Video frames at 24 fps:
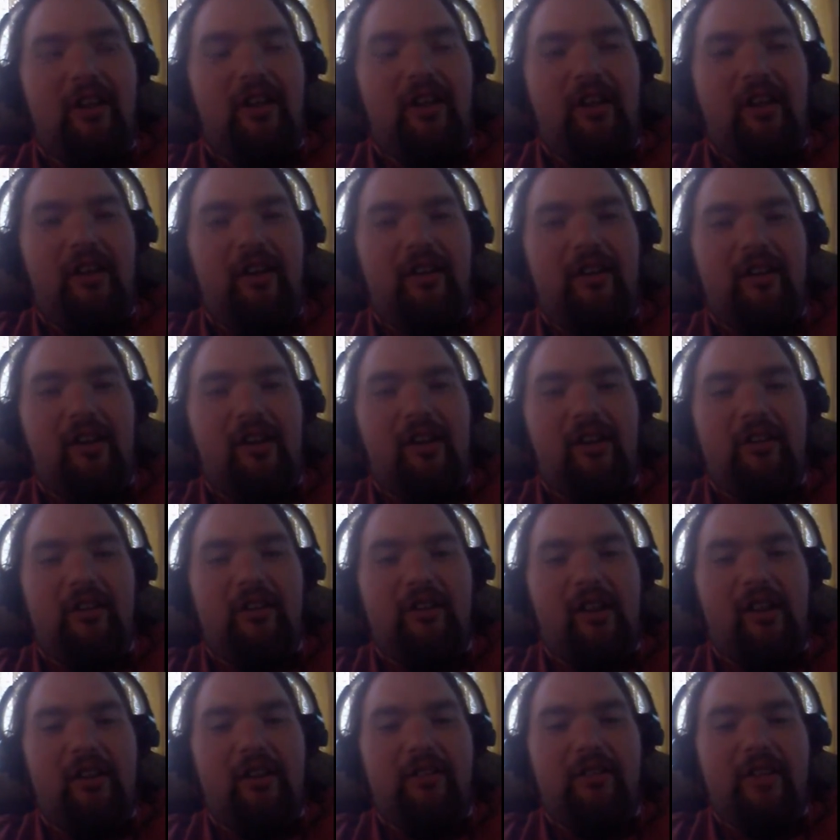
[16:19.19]

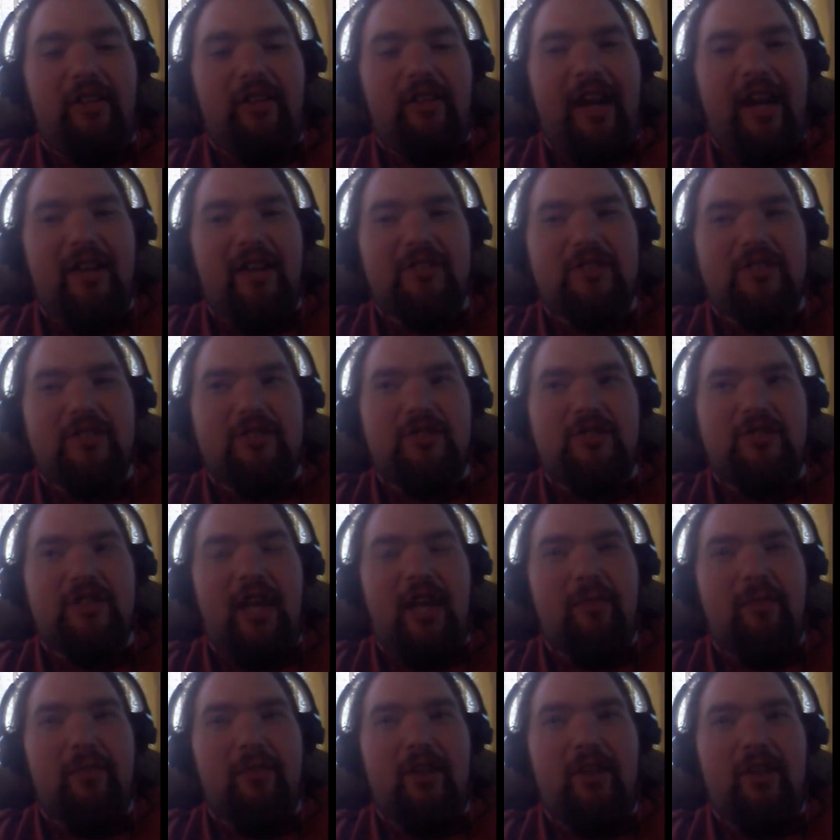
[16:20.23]
last
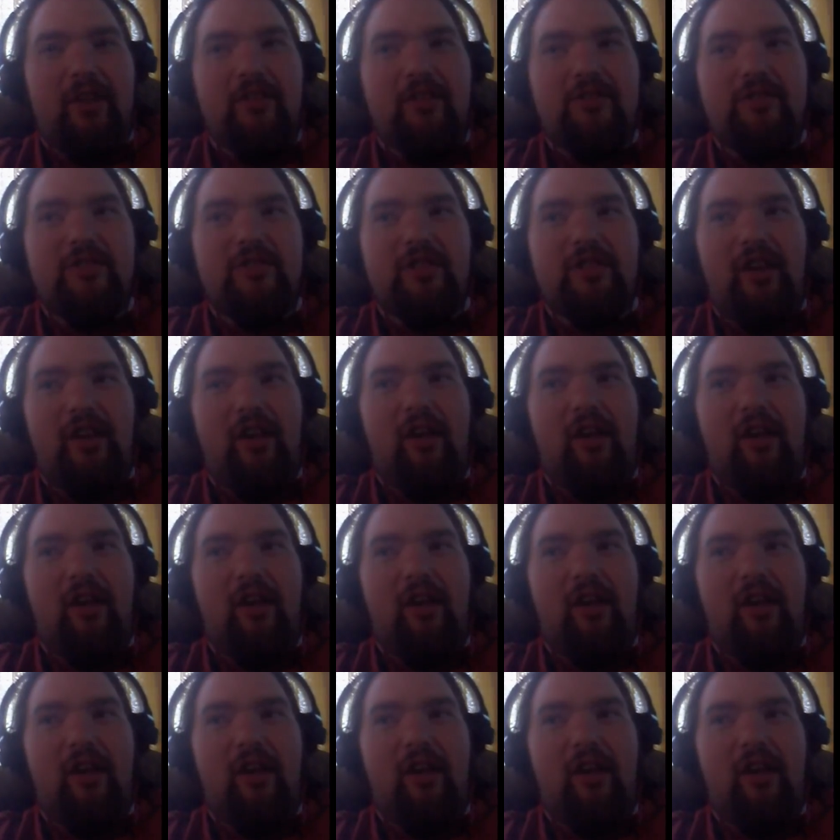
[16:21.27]
segment.